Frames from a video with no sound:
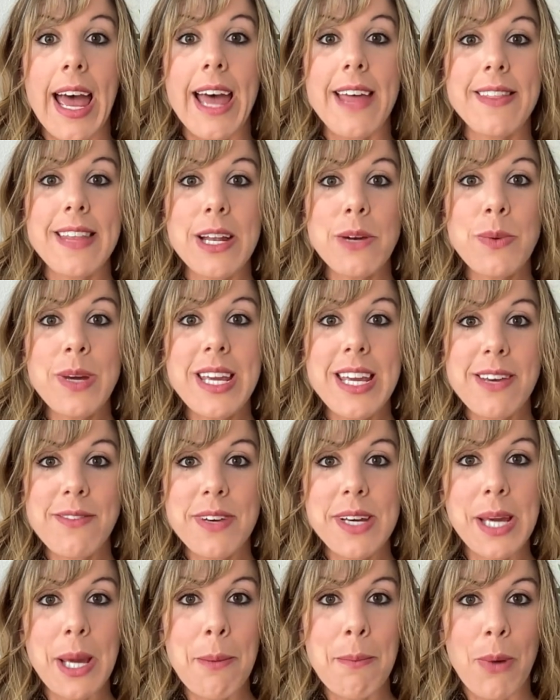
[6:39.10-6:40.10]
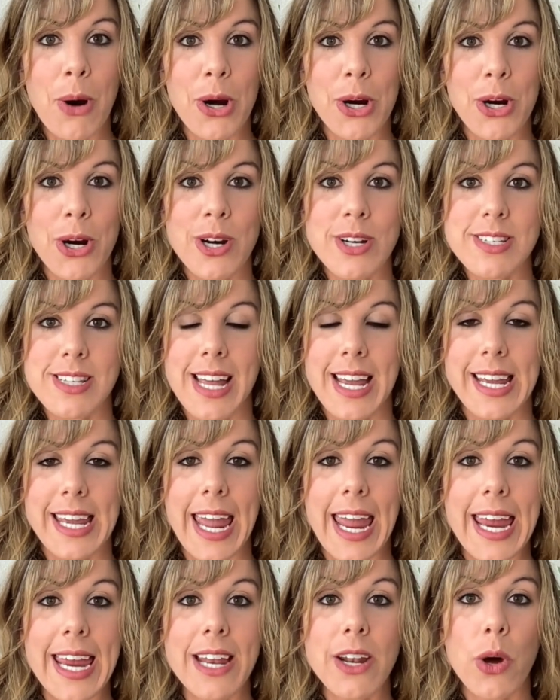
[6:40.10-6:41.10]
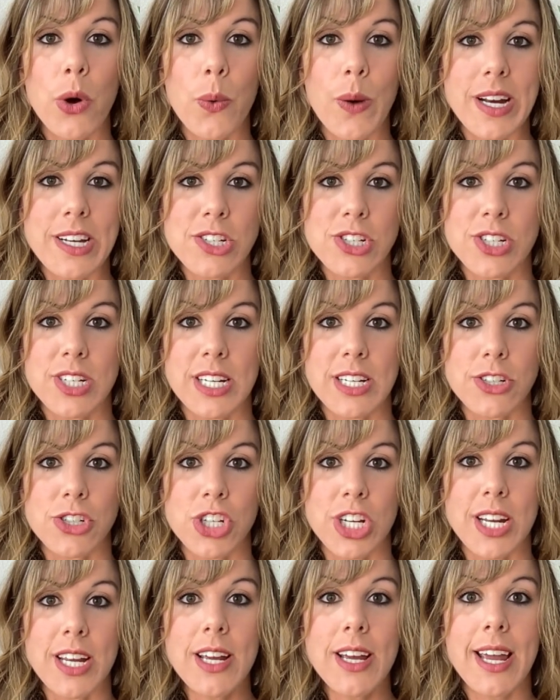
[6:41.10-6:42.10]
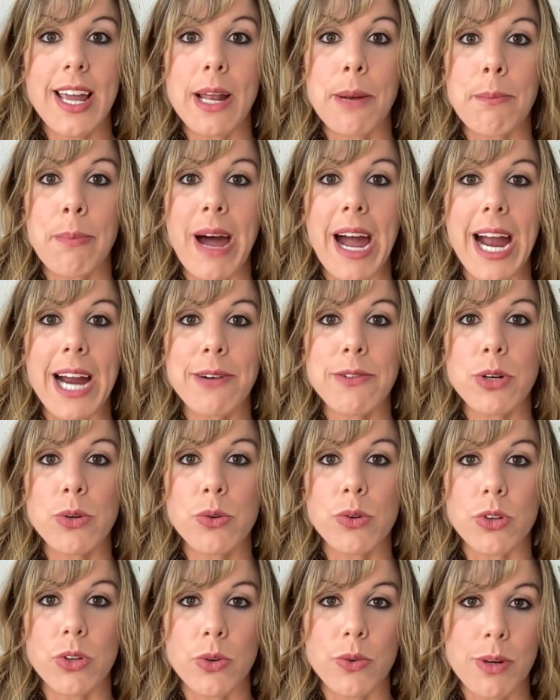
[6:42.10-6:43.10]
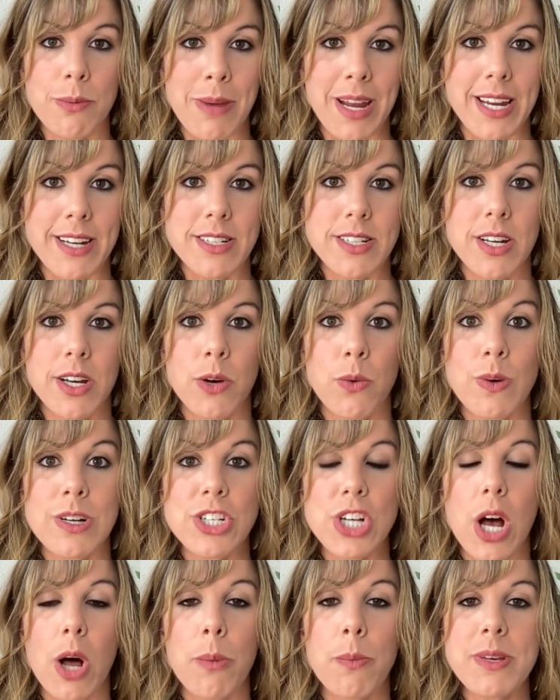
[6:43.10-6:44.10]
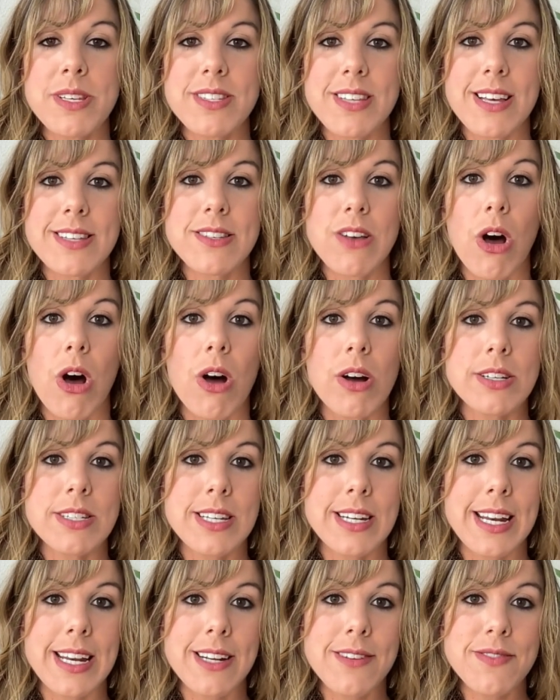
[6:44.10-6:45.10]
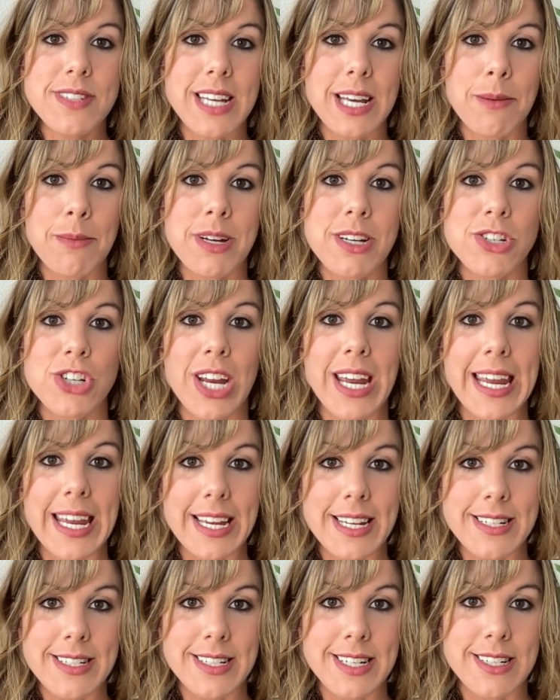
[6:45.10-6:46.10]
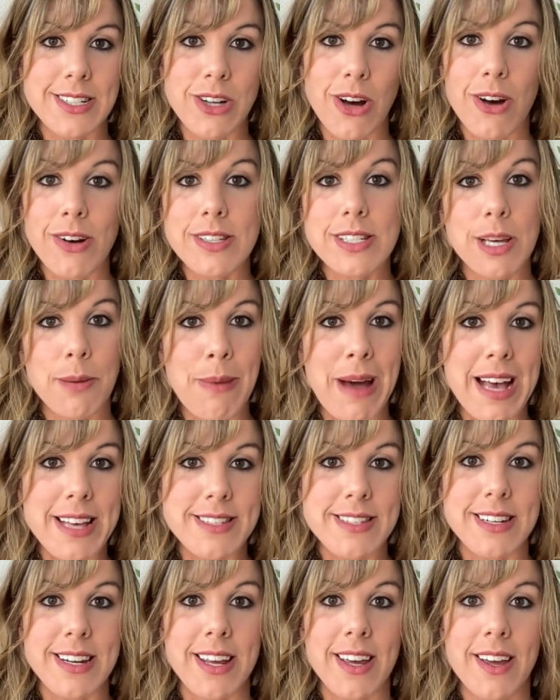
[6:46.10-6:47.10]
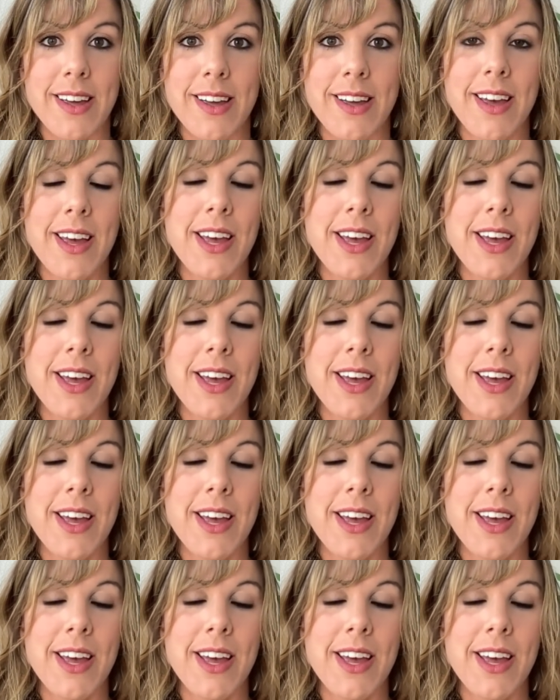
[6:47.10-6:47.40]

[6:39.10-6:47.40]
And then we even get markers like 8-OHDG and pyroglutamate, which help assess oxidative damage and detox capacity.